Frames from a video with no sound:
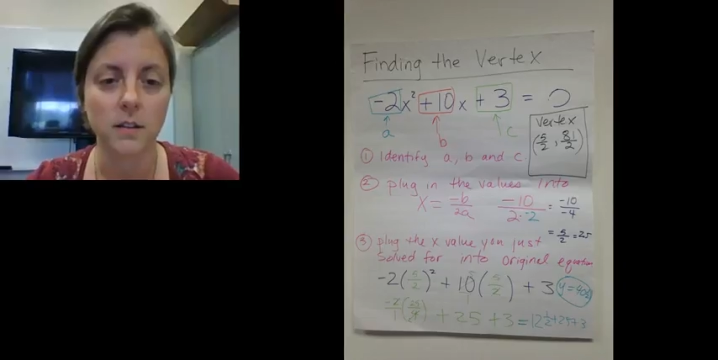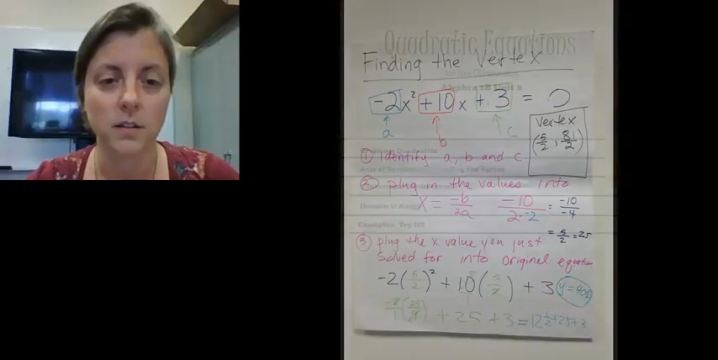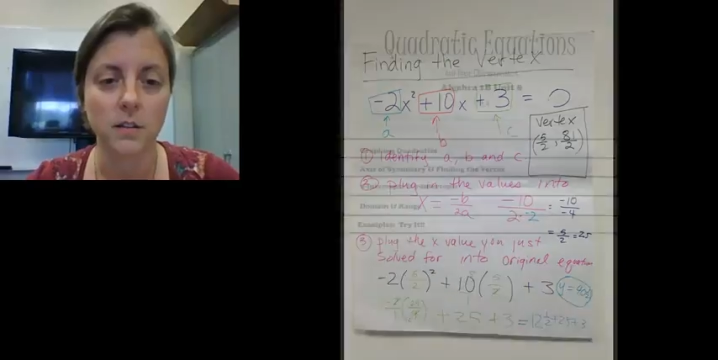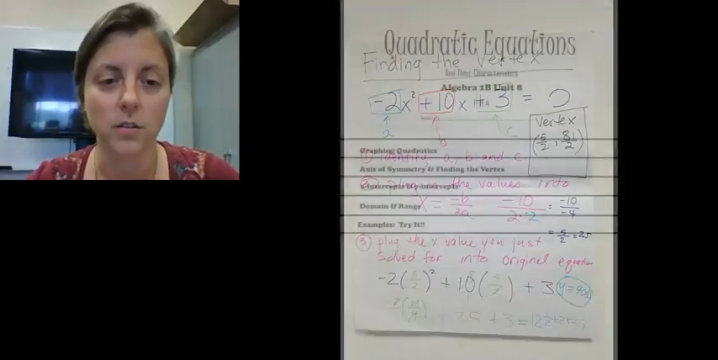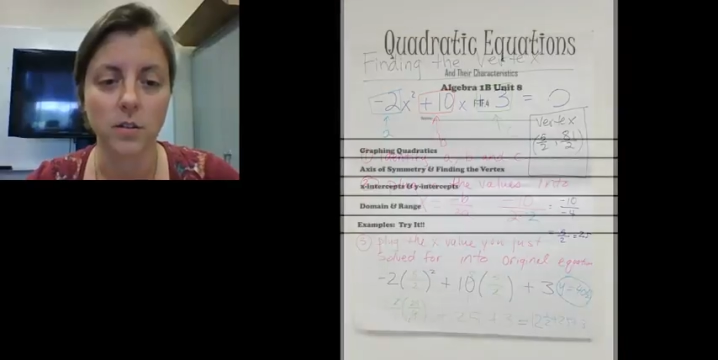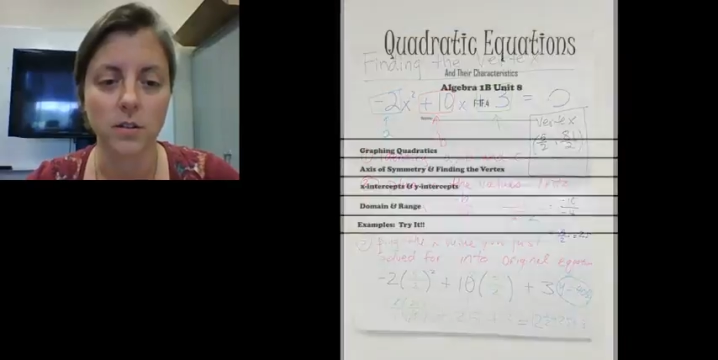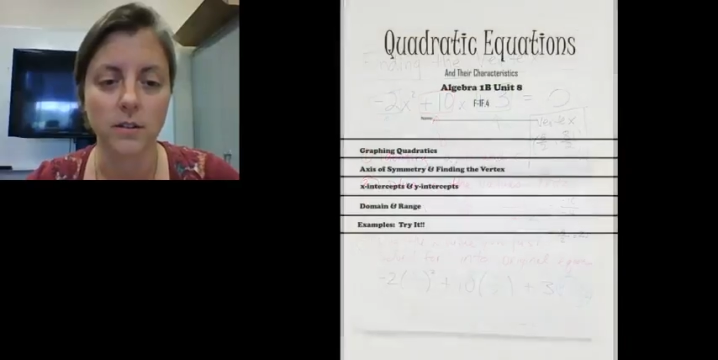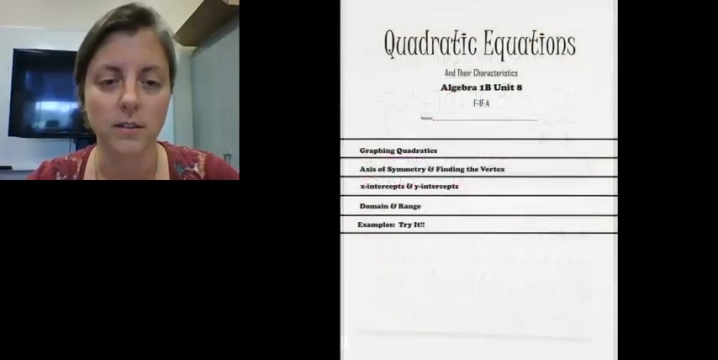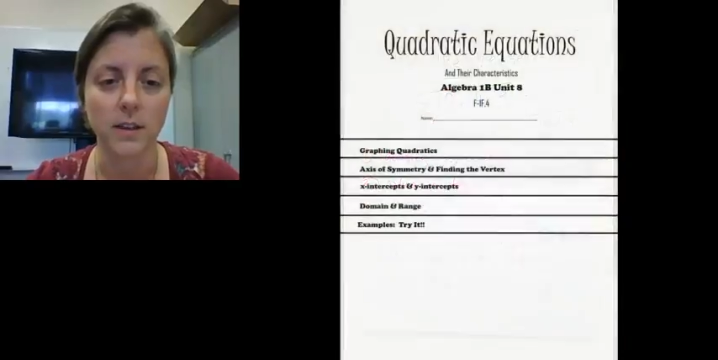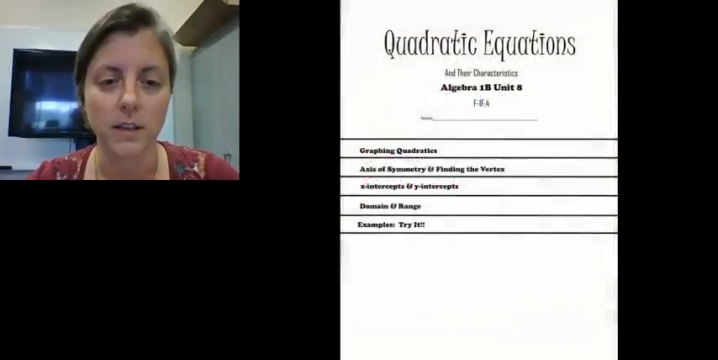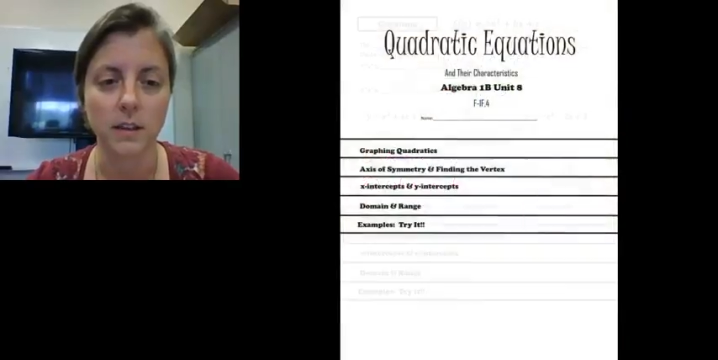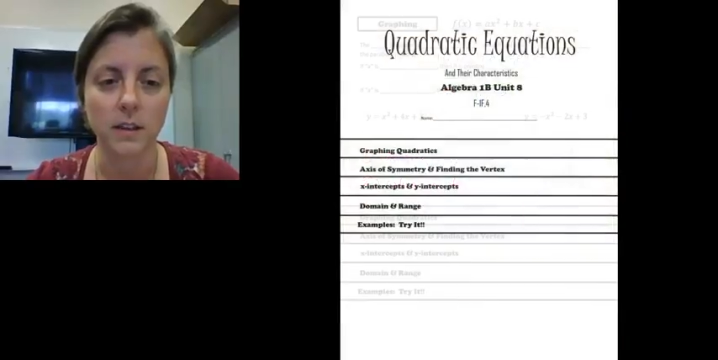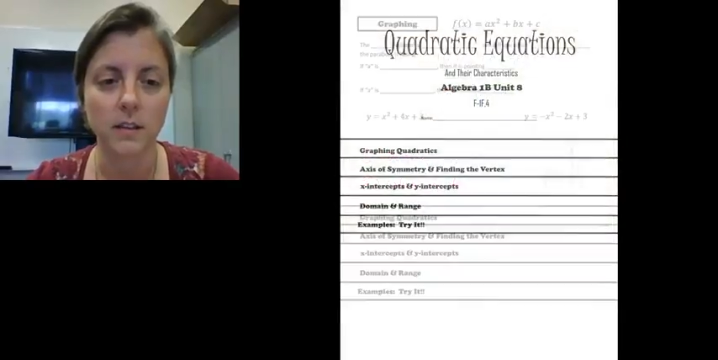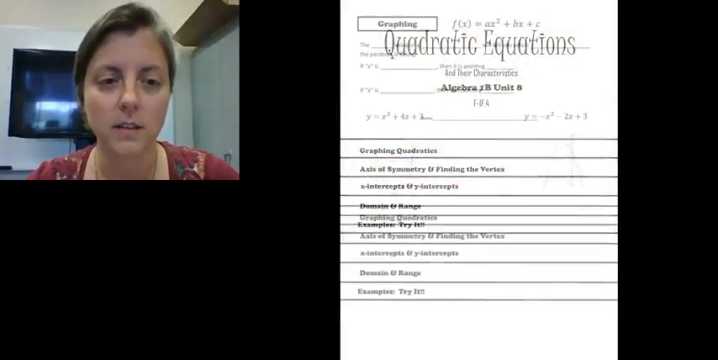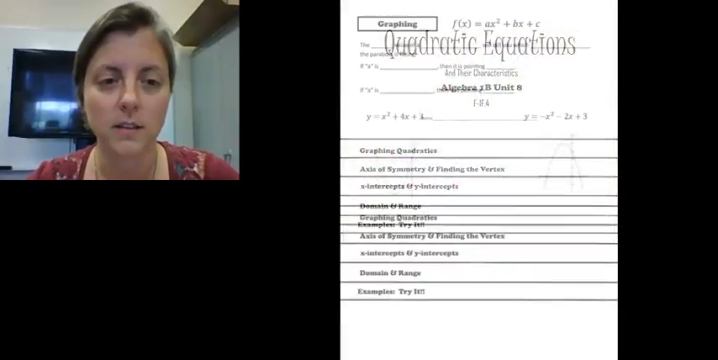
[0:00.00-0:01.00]
So it looks
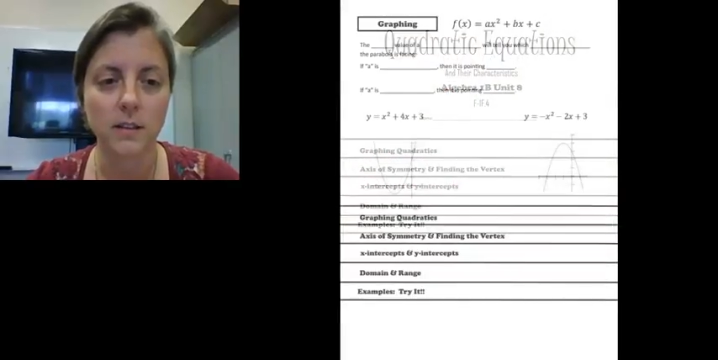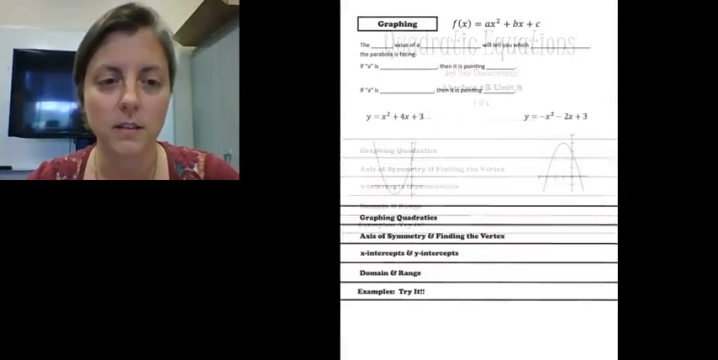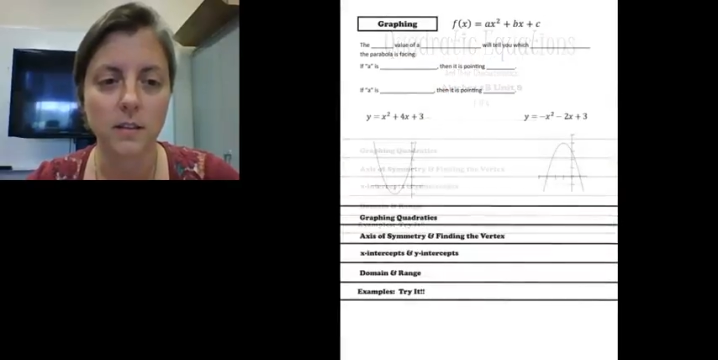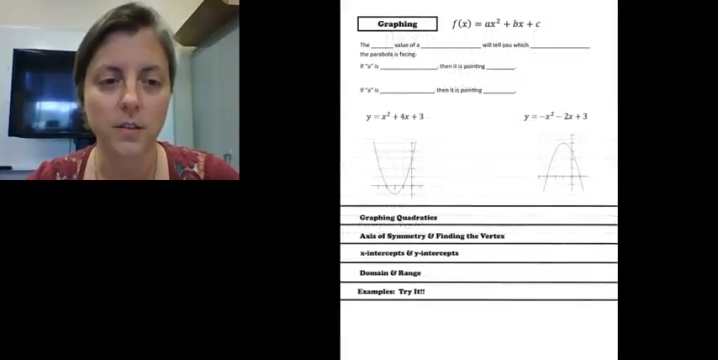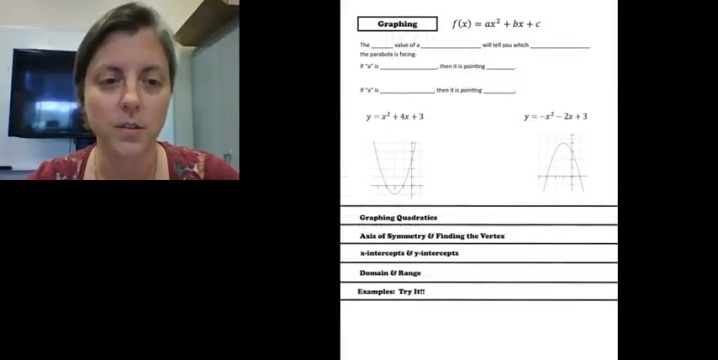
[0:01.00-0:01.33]
like this.